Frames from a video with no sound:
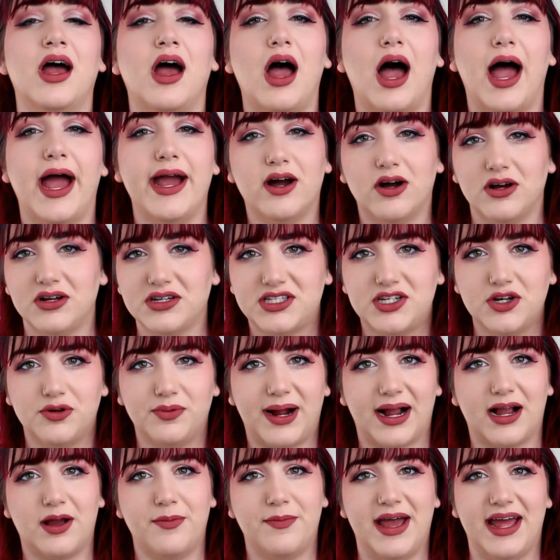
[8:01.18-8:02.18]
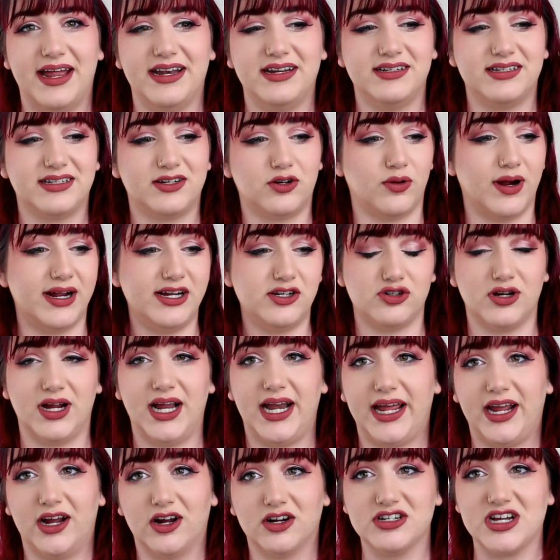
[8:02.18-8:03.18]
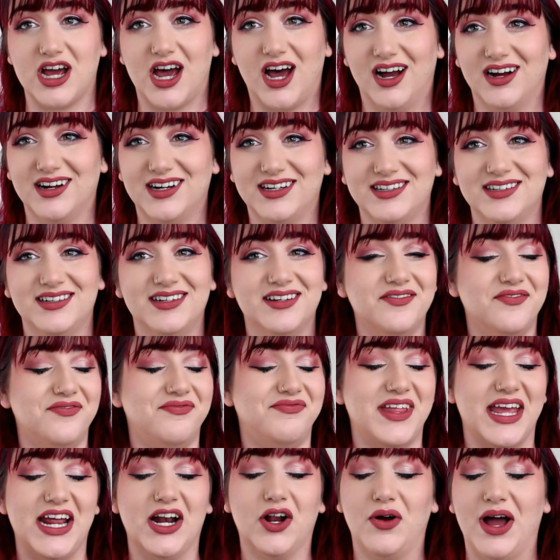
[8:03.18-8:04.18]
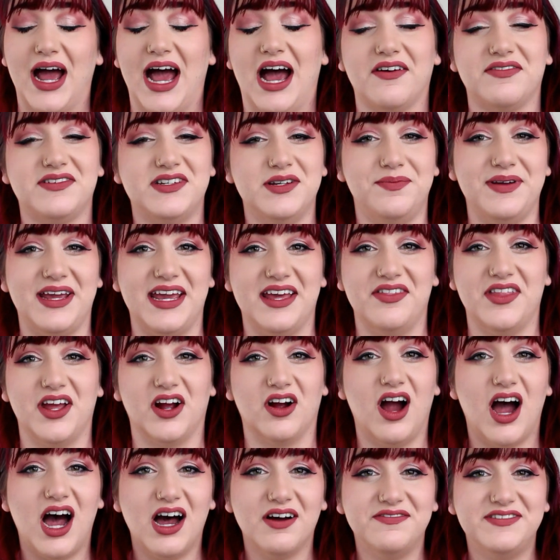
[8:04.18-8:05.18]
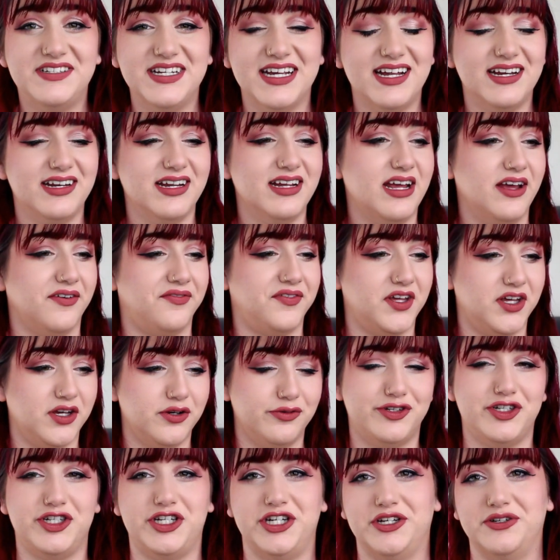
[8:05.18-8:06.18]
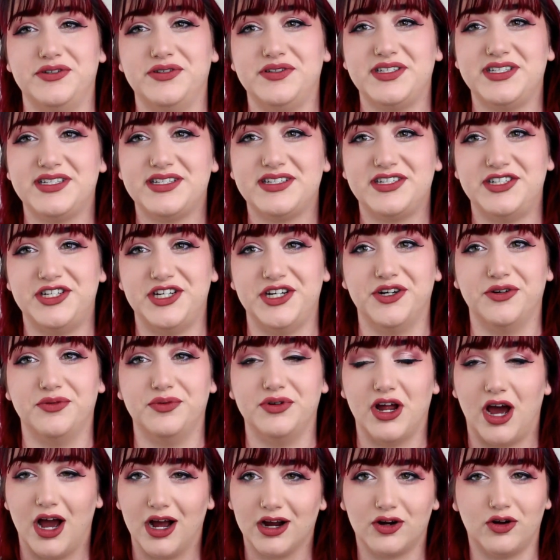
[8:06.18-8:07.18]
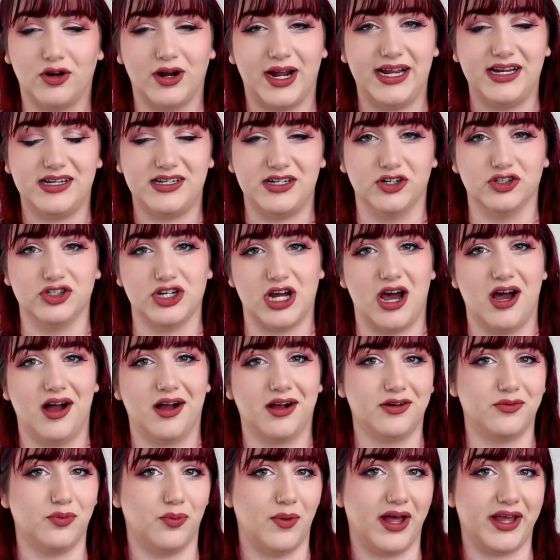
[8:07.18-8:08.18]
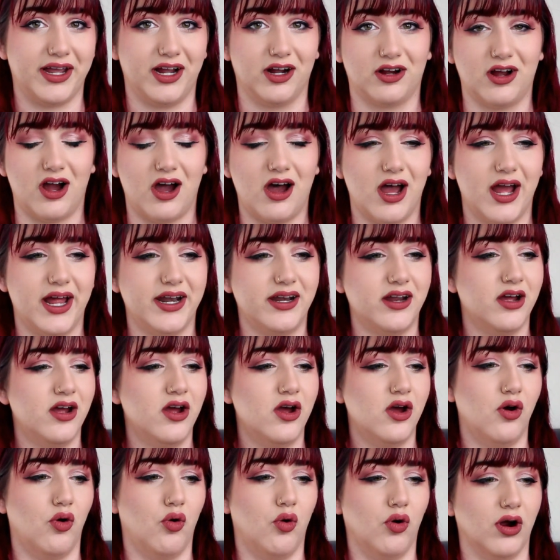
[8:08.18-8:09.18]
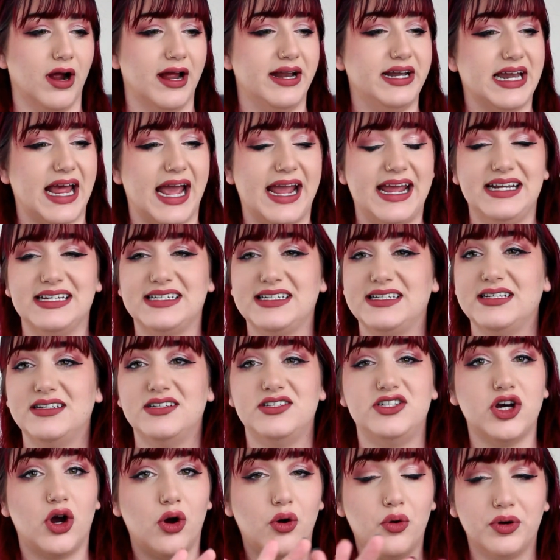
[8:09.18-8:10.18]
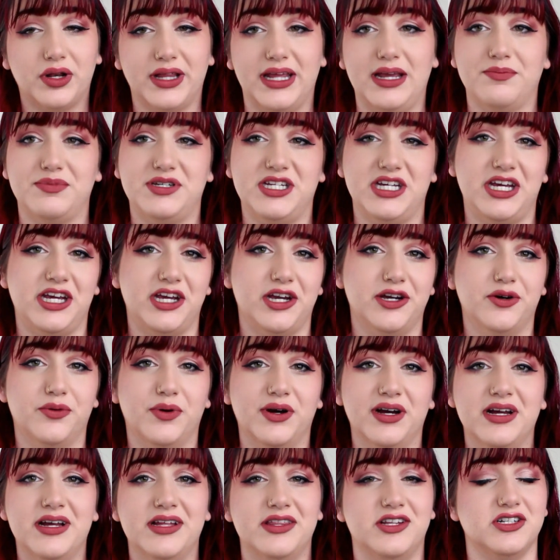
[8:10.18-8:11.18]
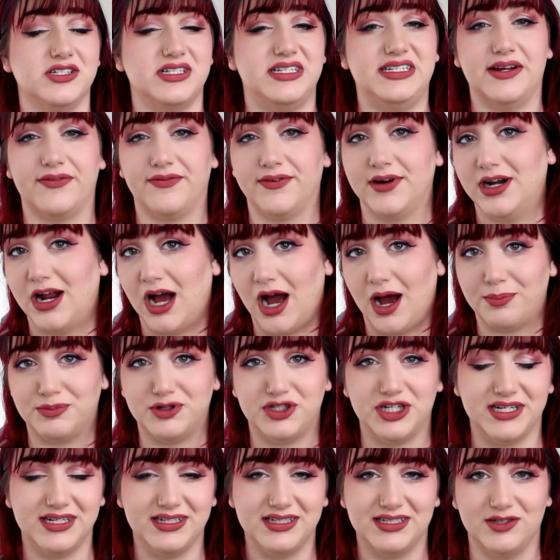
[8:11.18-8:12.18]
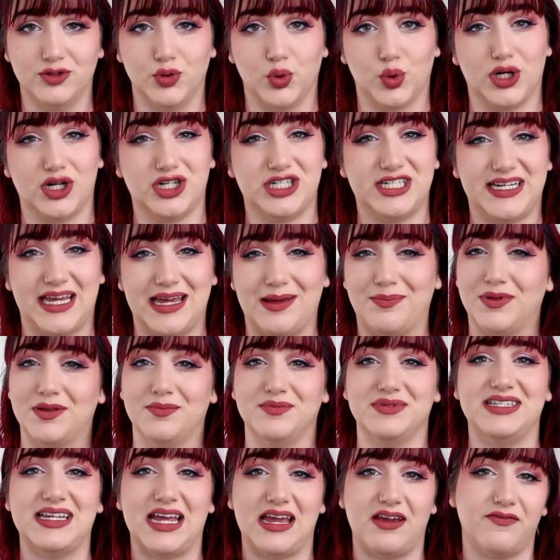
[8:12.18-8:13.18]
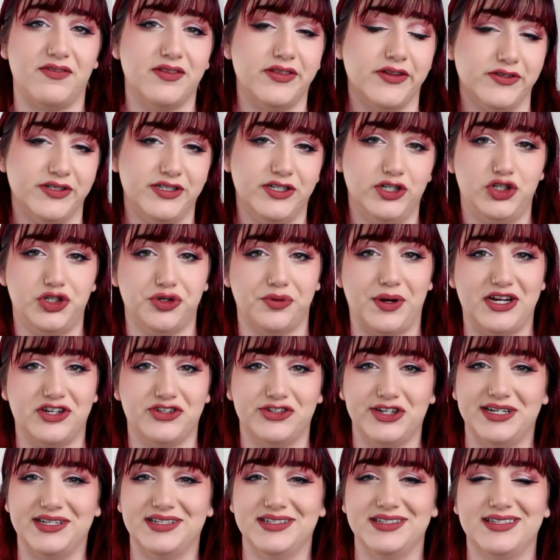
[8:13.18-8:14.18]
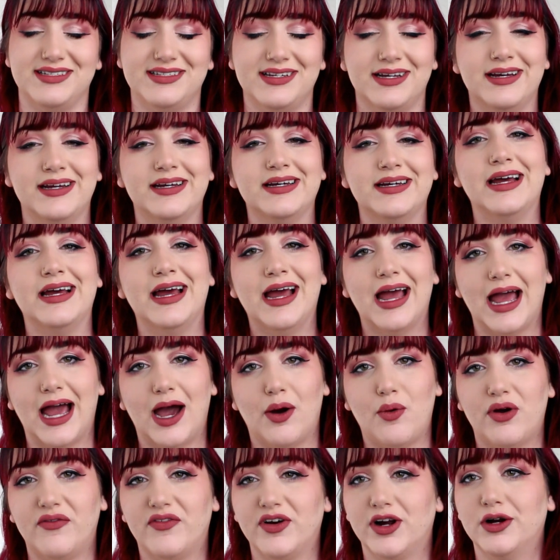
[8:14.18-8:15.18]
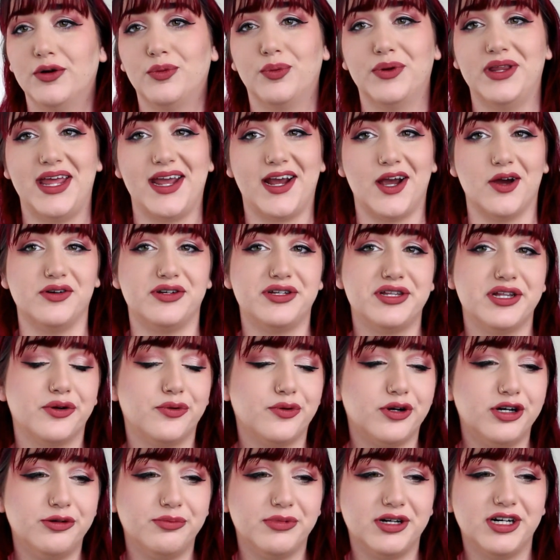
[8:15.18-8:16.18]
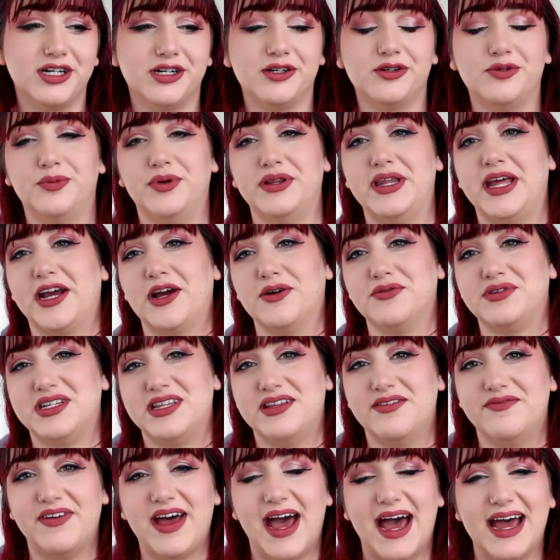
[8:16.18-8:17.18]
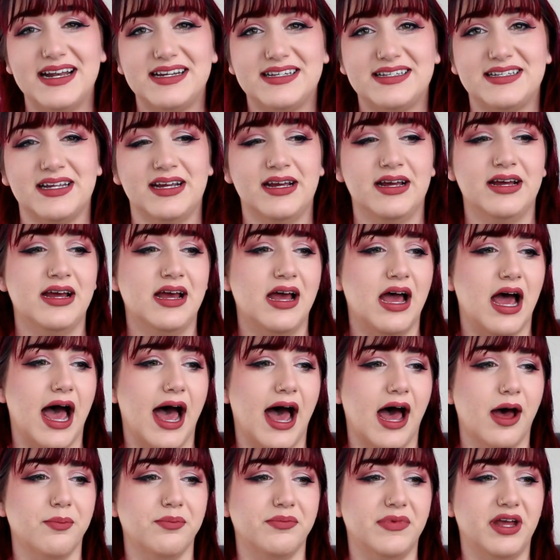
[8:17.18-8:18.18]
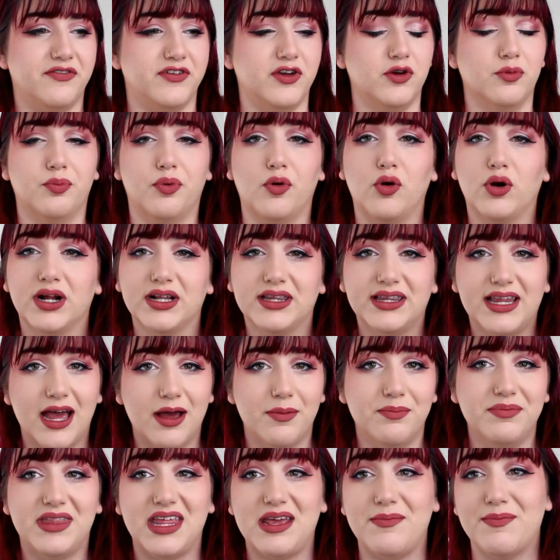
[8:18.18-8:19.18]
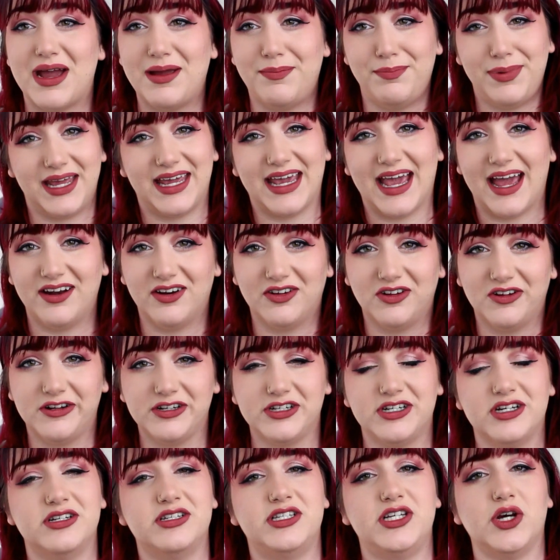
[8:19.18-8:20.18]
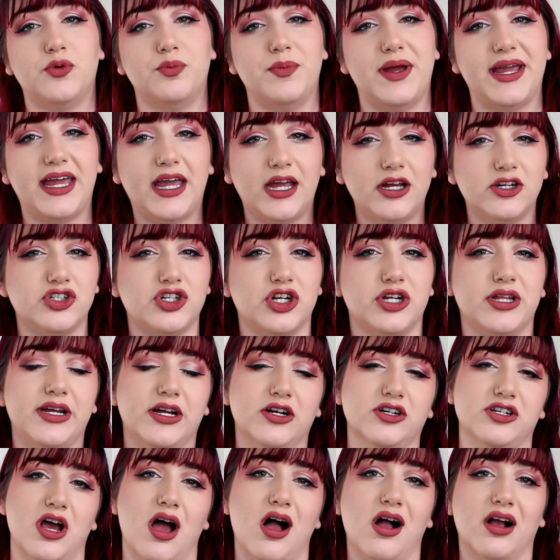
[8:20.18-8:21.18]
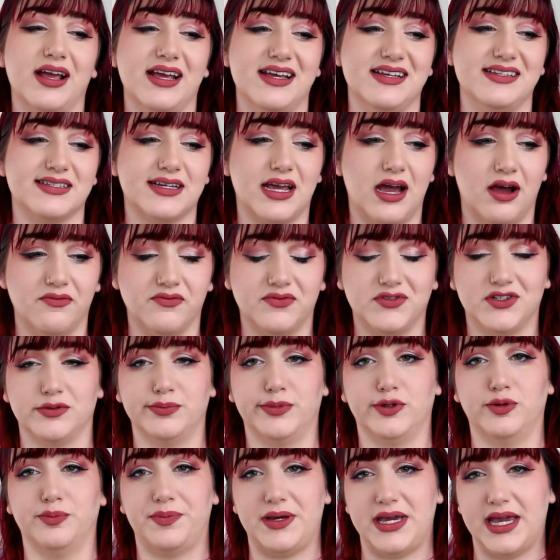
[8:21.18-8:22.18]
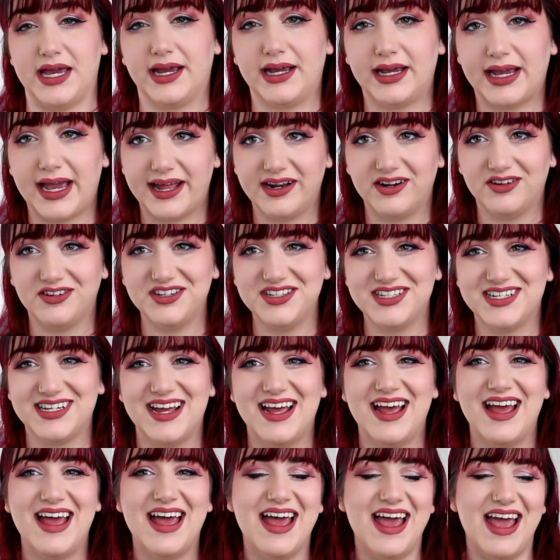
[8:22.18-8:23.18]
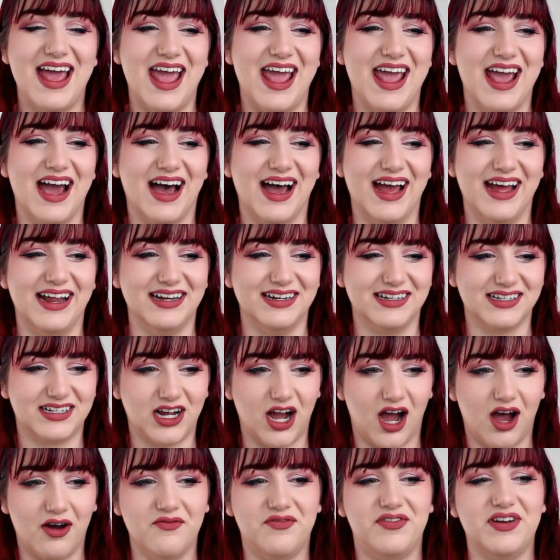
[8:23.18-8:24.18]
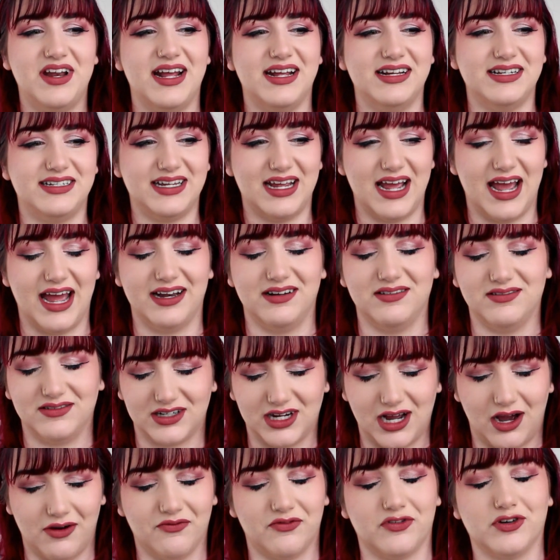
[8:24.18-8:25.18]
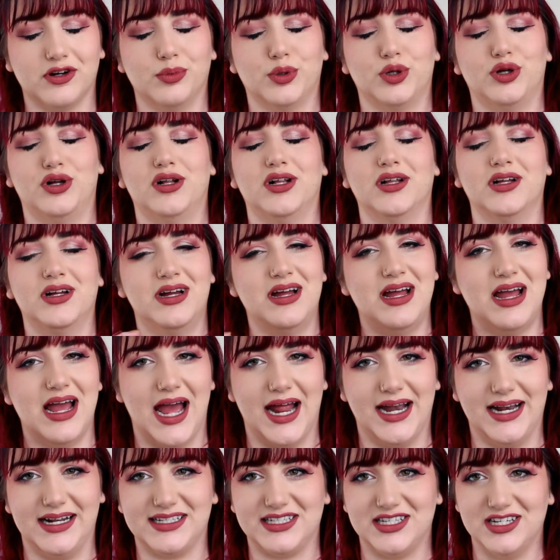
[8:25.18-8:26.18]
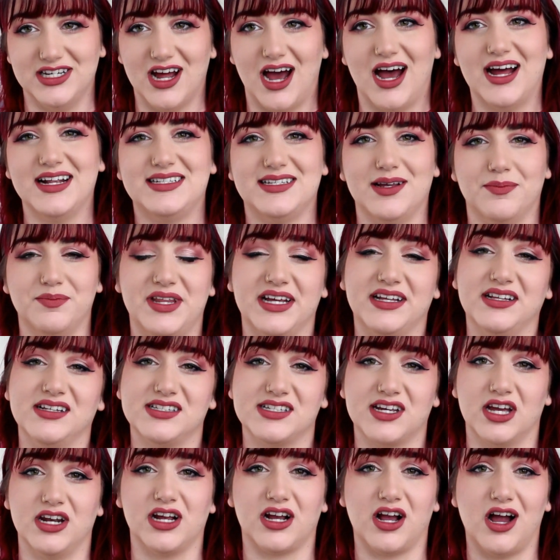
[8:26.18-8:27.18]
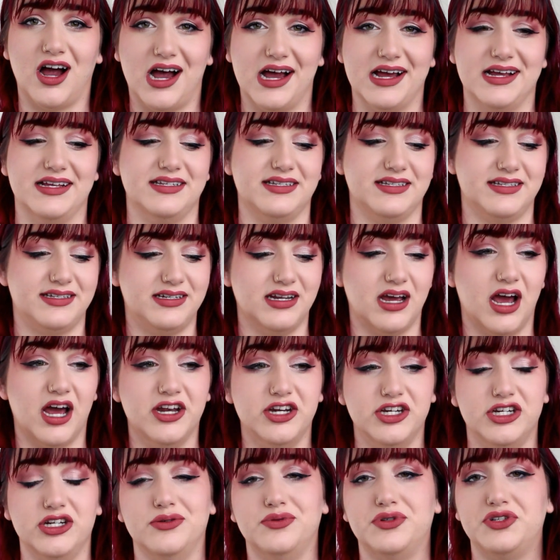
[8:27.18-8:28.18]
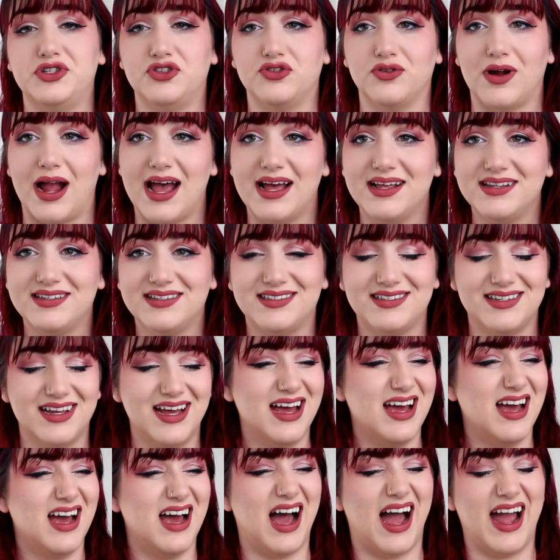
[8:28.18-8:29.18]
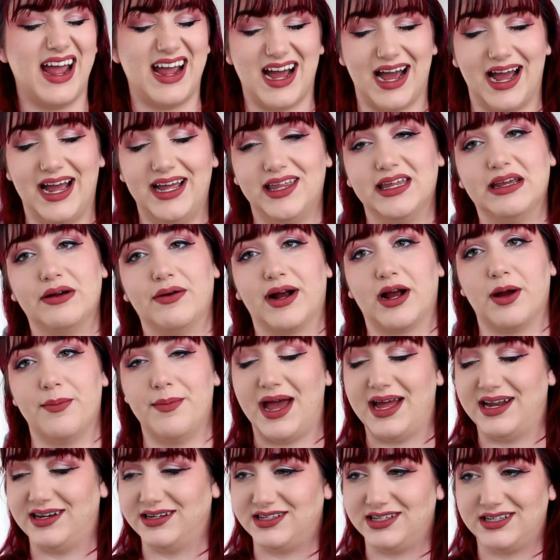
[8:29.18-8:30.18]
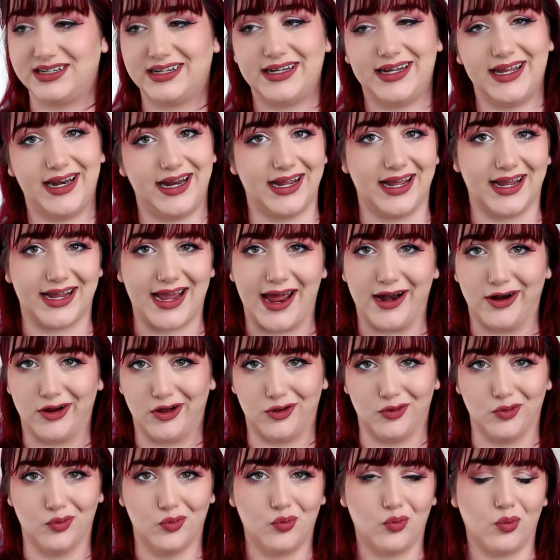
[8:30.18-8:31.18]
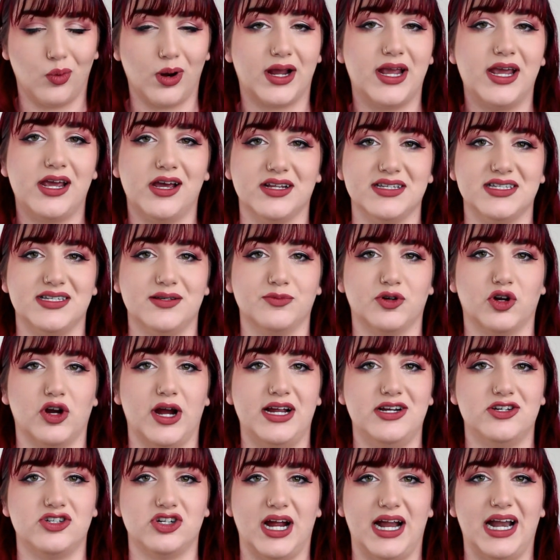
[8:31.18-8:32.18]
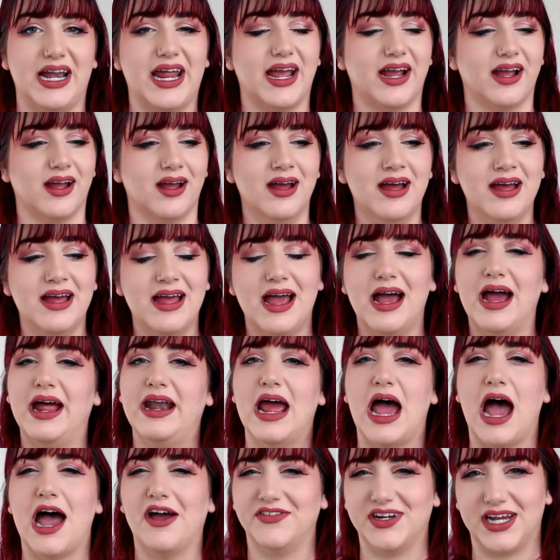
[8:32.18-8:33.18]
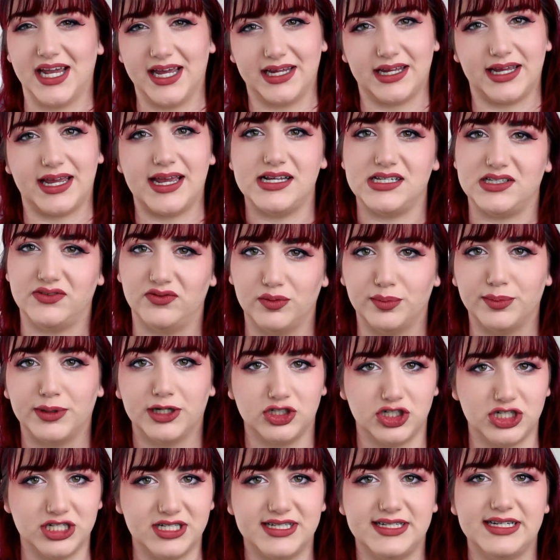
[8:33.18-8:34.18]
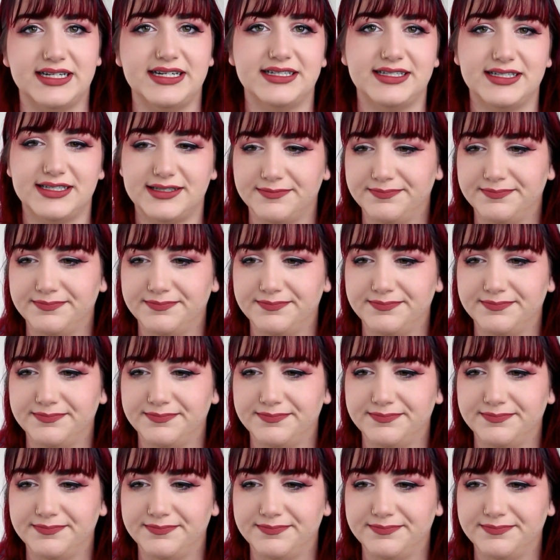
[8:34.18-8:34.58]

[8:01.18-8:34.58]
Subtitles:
I also recommend crate training your dog. They don't have to be in there often. If you choose to not crate your dog while you're gone or at night, totally up to you. There's different options in order to keep them safe in those situations. However, when they go to the groomer, when they go to the vet, if you board them, they might be kenneled. So making sure that your dog is comfortable being kenneled and confident and comfortable, and it's not something that's going to cause undue stress. I highly recommend getting a kennel, working on some crate training, and having it in case of emergencies.